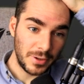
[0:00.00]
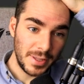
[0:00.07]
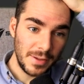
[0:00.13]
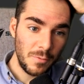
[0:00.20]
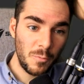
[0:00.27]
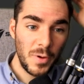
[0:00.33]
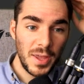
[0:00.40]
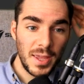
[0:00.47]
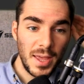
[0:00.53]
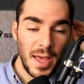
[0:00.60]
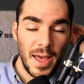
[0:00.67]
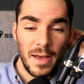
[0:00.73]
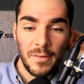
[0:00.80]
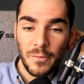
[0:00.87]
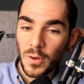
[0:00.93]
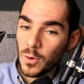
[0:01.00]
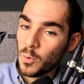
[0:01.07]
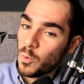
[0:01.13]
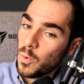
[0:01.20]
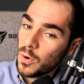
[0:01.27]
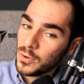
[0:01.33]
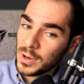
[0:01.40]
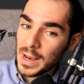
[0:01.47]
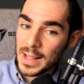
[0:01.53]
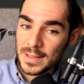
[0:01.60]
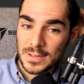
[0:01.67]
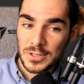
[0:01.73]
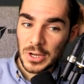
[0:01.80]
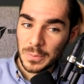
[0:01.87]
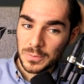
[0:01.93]
we have one
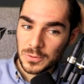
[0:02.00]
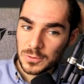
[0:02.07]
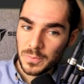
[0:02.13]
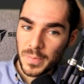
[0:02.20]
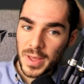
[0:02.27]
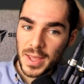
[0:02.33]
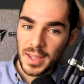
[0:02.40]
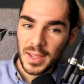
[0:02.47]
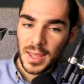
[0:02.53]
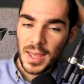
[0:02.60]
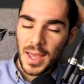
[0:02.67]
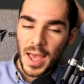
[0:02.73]
last job to make,